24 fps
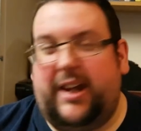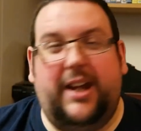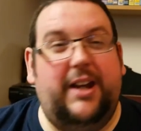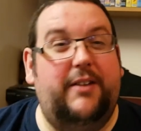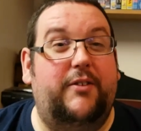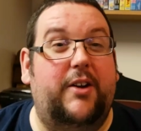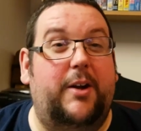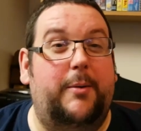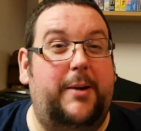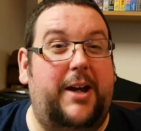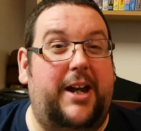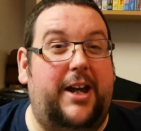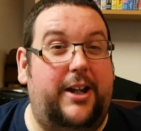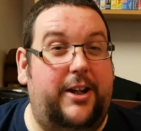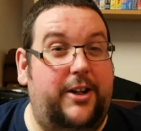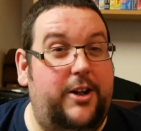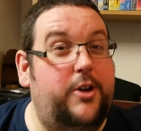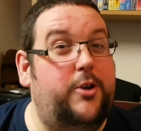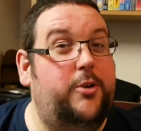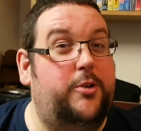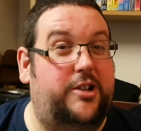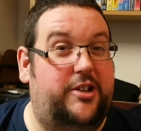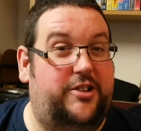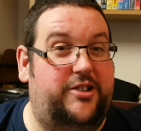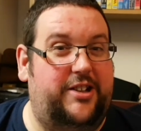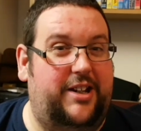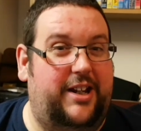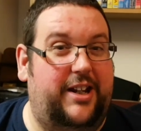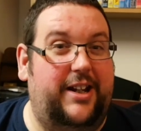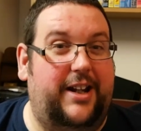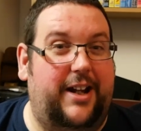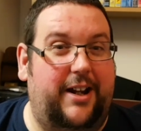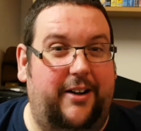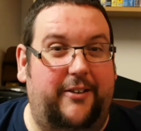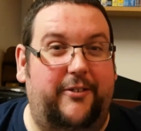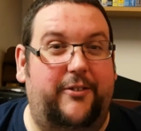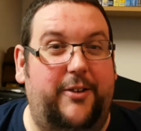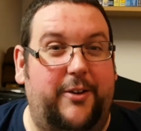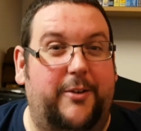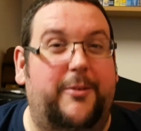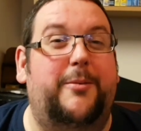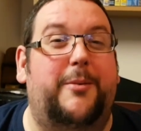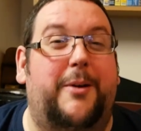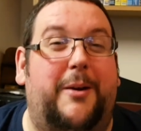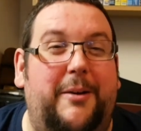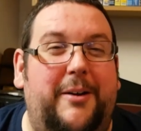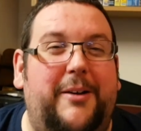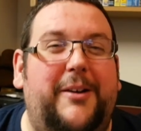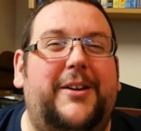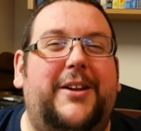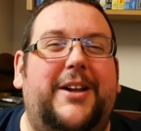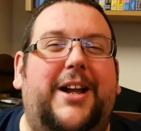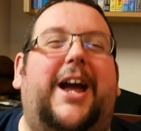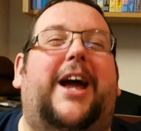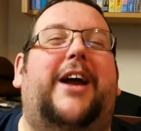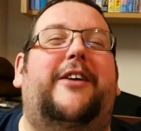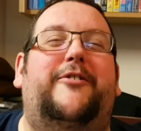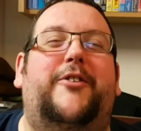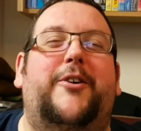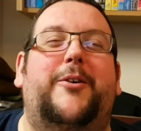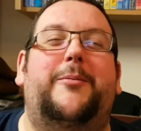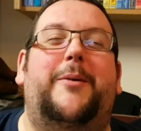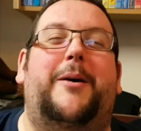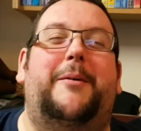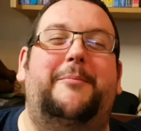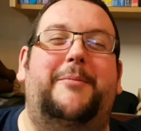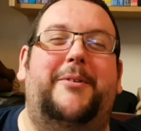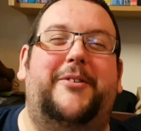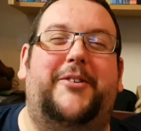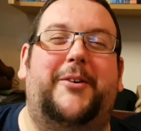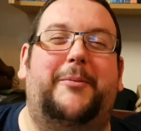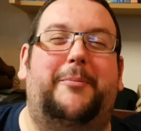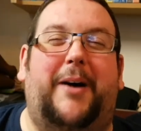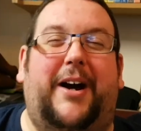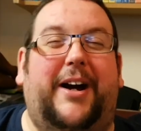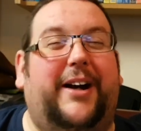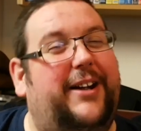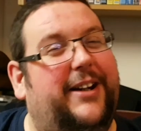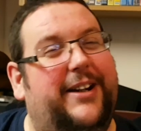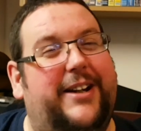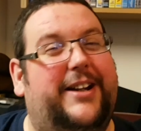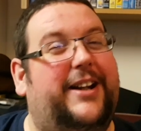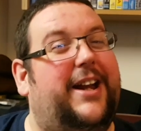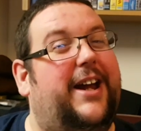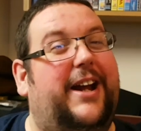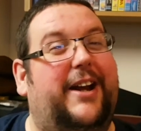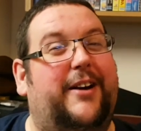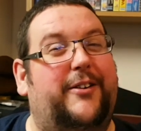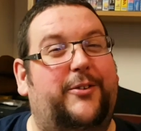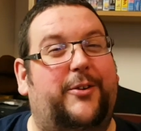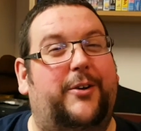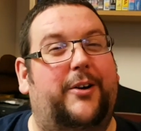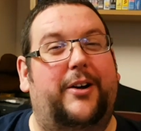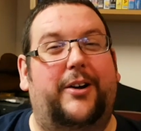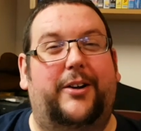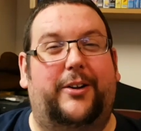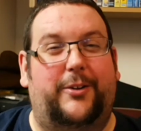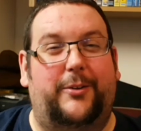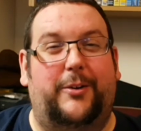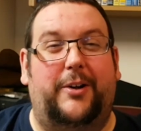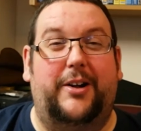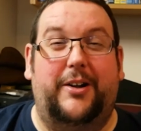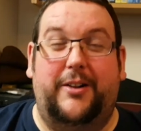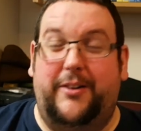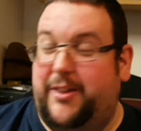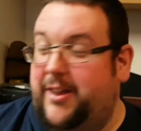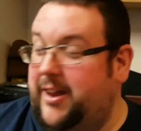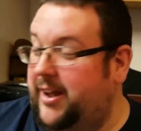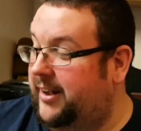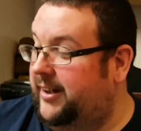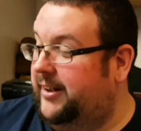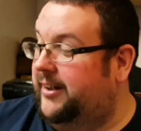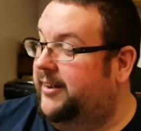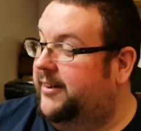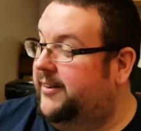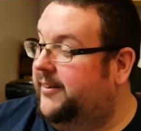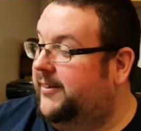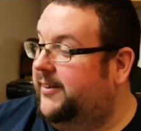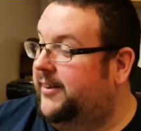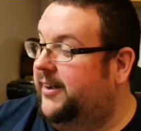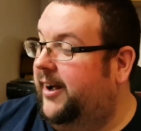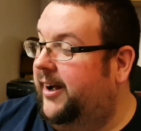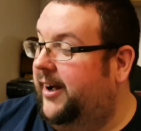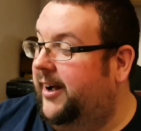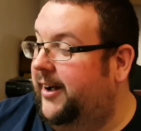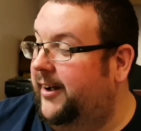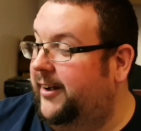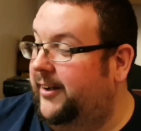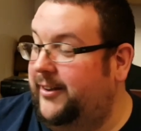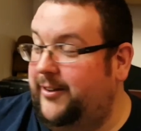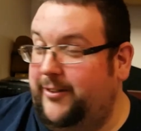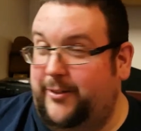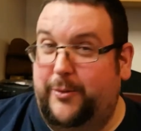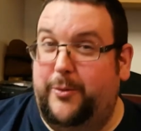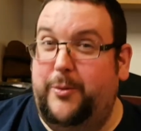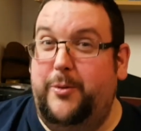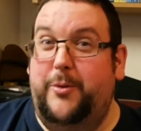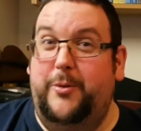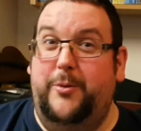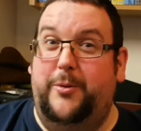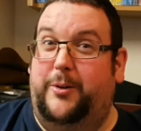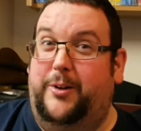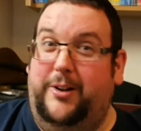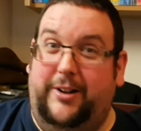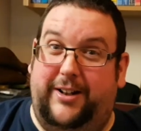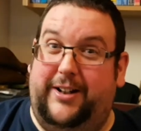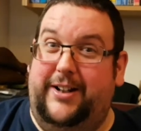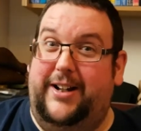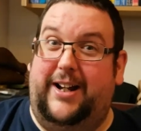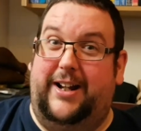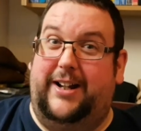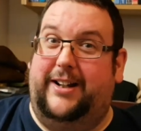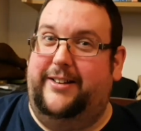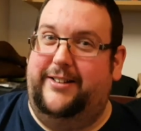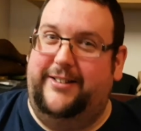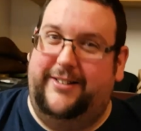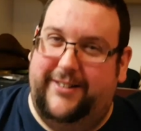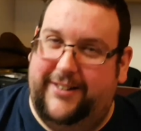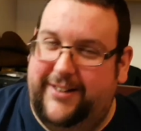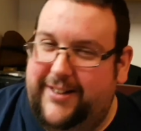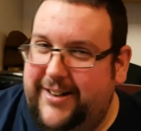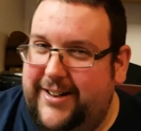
Even a bit of nudity in there, if you remember. So back in the day, that was quite a thing. Oh, look at that!